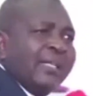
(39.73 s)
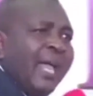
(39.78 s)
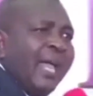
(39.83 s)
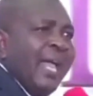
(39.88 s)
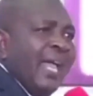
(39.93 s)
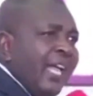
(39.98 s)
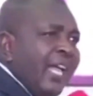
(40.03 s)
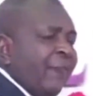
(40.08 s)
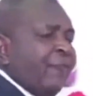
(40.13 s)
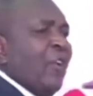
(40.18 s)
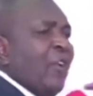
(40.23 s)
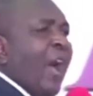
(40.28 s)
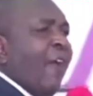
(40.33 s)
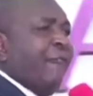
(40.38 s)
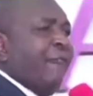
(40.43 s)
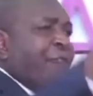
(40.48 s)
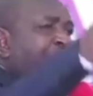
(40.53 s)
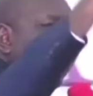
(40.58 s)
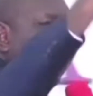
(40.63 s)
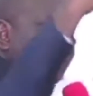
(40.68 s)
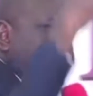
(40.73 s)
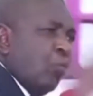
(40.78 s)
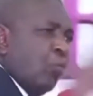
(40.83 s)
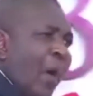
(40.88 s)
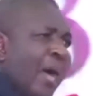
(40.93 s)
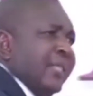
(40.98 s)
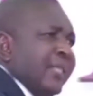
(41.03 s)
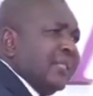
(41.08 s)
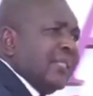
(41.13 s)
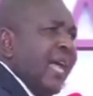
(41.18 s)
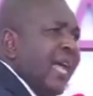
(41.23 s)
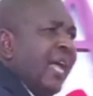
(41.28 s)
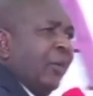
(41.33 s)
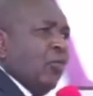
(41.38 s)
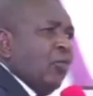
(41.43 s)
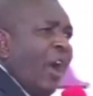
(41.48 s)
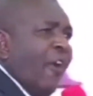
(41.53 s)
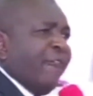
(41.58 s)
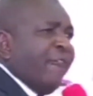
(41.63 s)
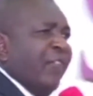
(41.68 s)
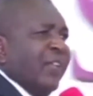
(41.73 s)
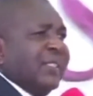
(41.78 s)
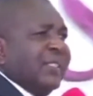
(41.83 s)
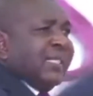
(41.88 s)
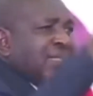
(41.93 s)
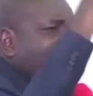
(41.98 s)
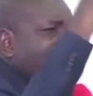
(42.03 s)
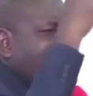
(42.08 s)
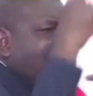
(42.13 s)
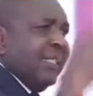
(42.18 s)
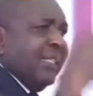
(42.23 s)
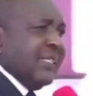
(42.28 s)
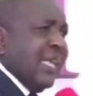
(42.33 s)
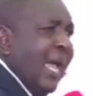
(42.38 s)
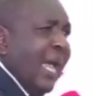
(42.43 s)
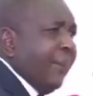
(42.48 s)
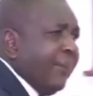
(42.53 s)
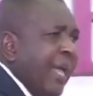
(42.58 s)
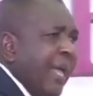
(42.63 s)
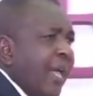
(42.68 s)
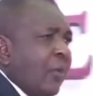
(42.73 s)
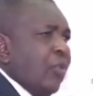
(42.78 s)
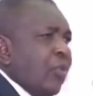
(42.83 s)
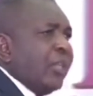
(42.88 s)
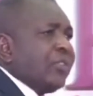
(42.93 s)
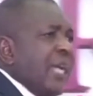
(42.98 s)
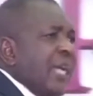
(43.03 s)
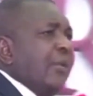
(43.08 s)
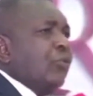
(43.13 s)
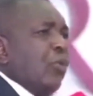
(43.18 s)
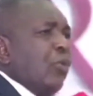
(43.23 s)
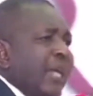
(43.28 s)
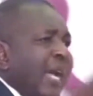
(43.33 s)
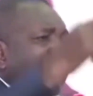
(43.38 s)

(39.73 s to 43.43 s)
if you have failed once, you have failed the second time, you are trying to get